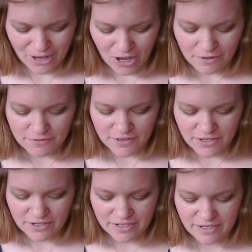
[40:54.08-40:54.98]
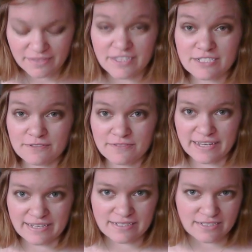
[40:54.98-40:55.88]
offered, these are
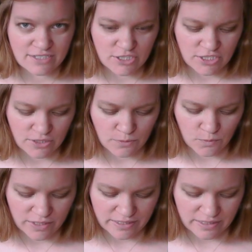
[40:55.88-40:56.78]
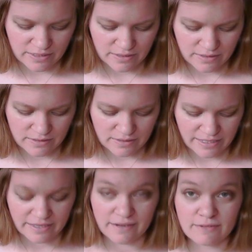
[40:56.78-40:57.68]
fixed, wooden
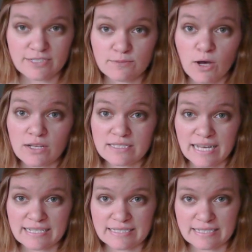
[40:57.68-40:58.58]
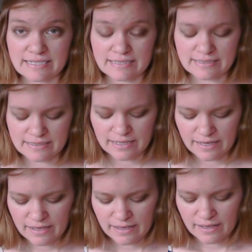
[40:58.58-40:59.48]
in small sizes.
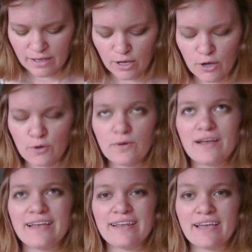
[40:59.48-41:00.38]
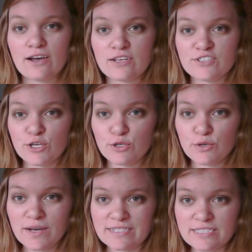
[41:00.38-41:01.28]
Oh, and hang on. So
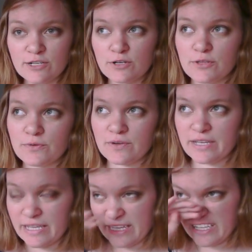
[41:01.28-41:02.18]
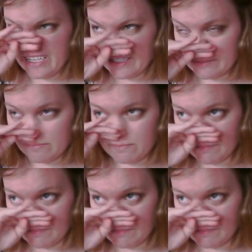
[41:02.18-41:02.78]
US 0 to 3 is